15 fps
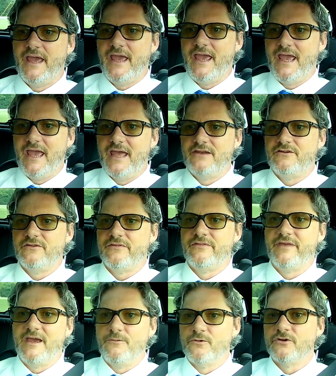And
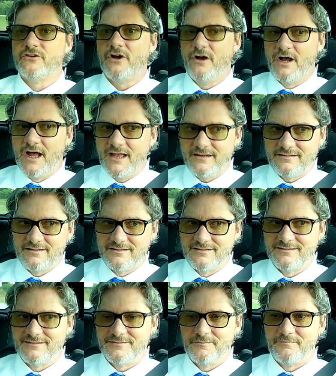they were taught
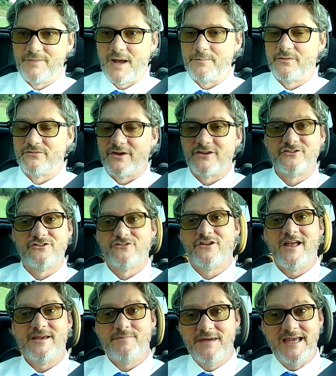by professors
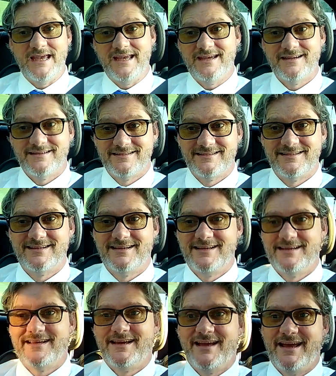like me
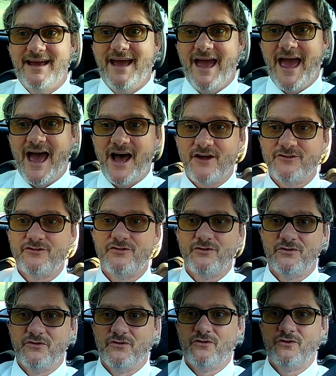how
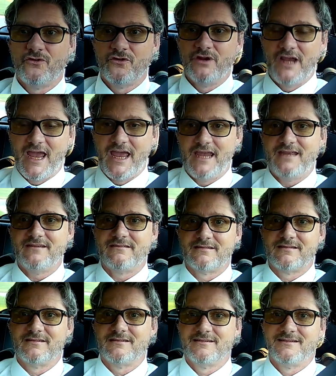to
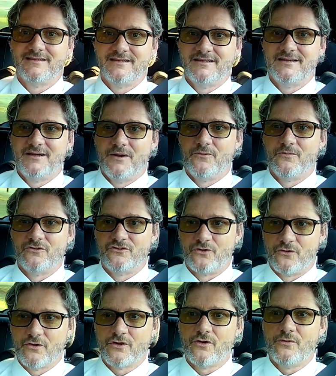create
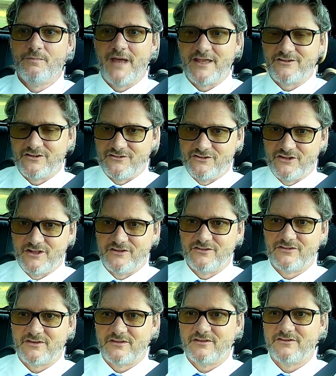rhetorical
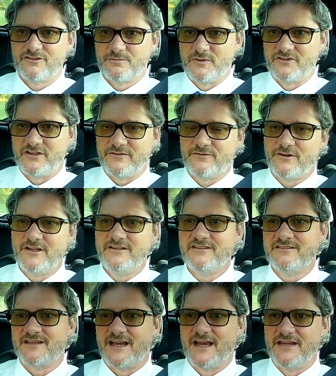messages specifically
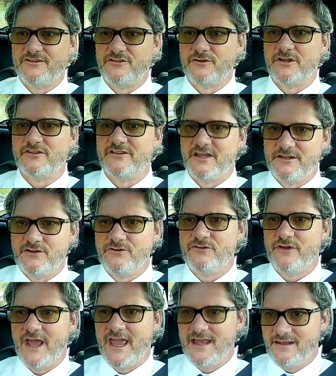designed to continue to
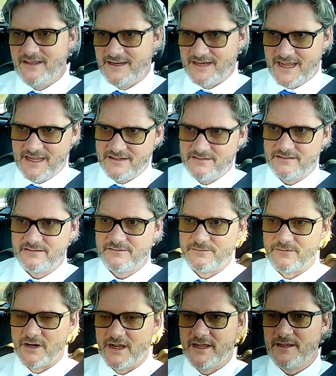alienate,
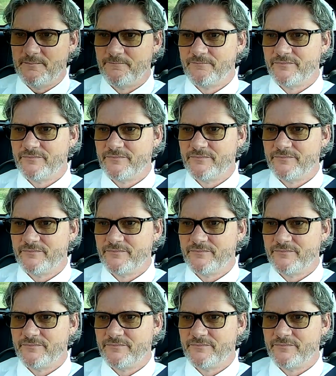right?